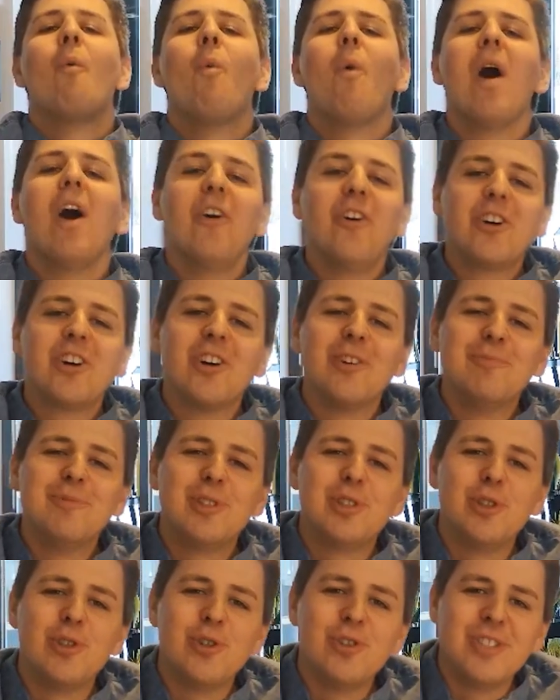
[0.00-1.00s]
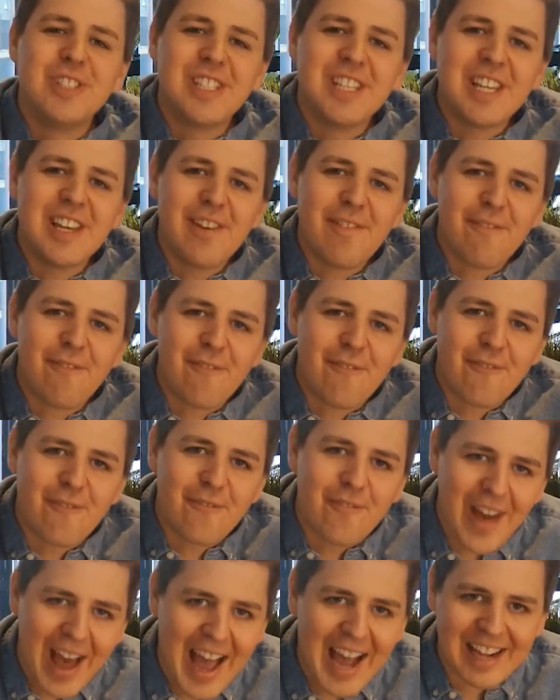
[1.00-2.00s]
Welcome to the
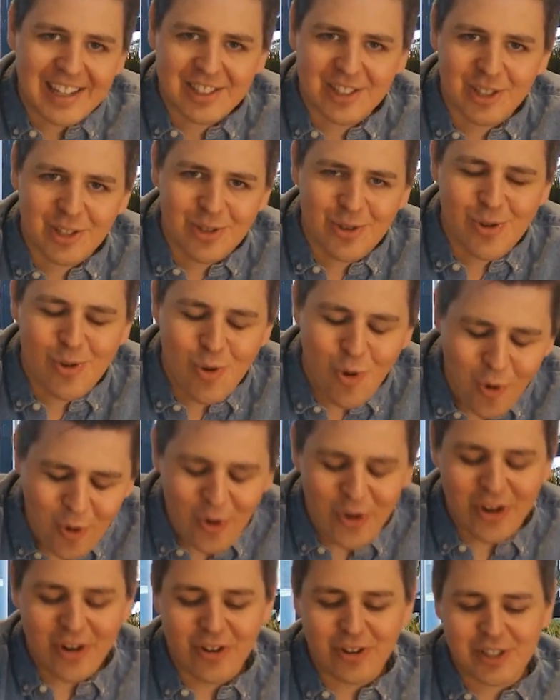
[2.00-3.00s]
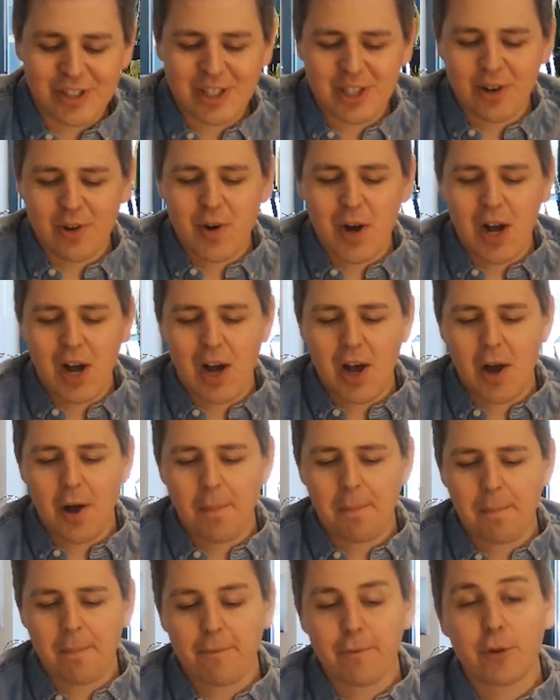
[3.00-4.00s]
Facts Corner.
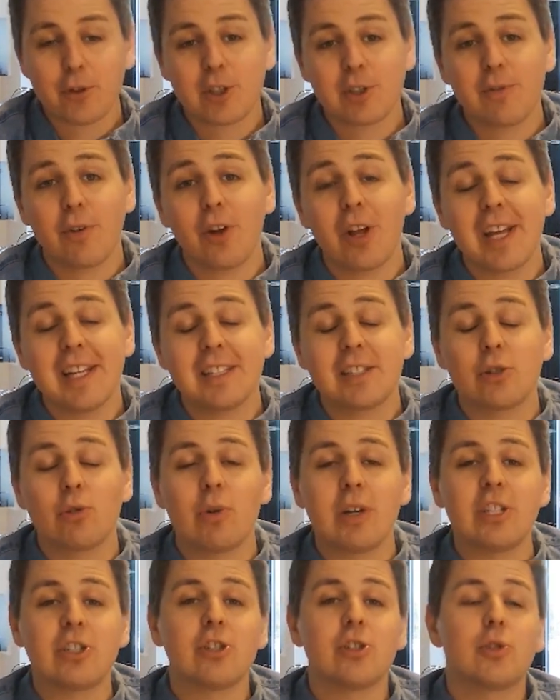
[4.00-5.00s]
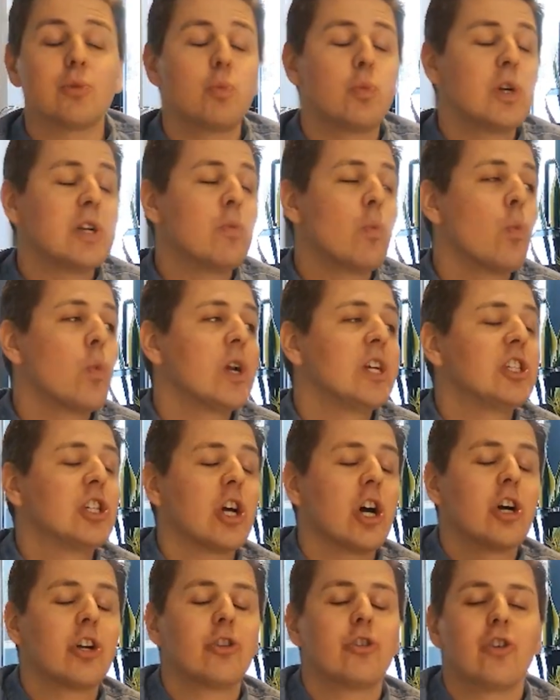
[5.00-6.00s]
So, first of all, integrations. With which
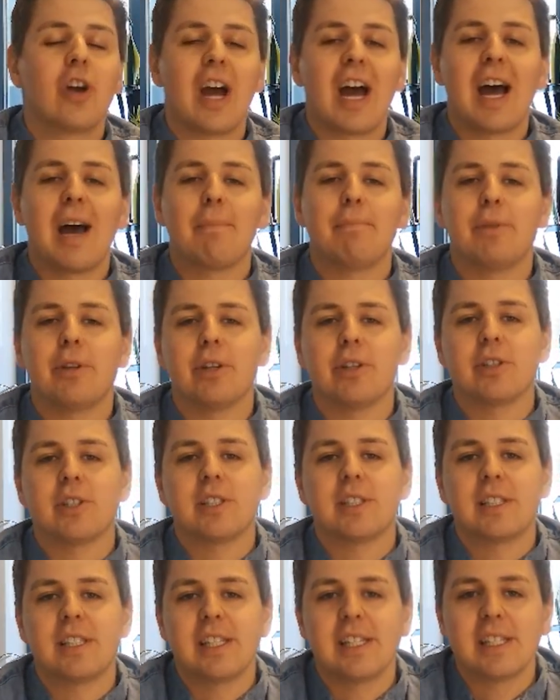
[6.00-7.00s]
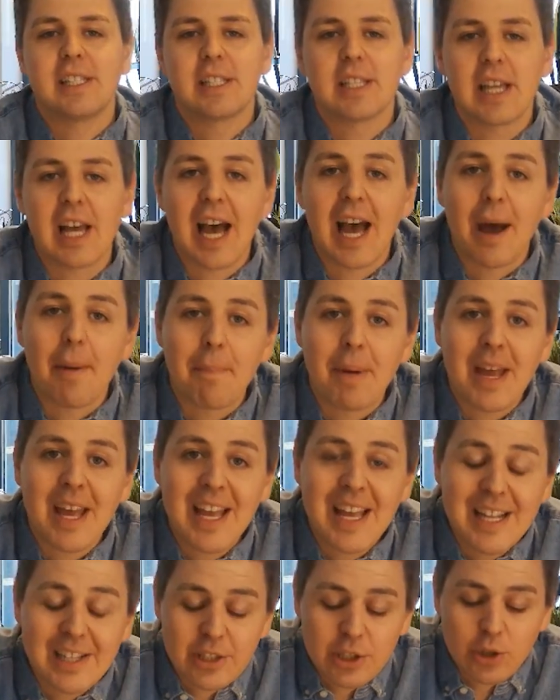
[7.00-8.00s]
other app does this app
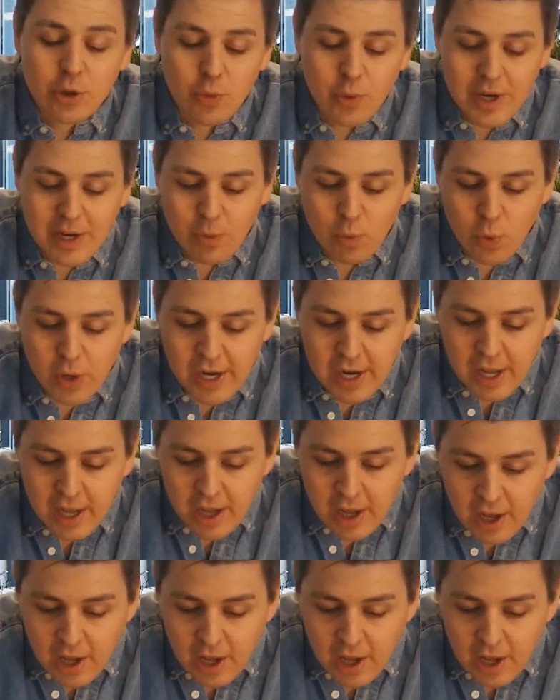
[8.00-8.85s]
integrate with?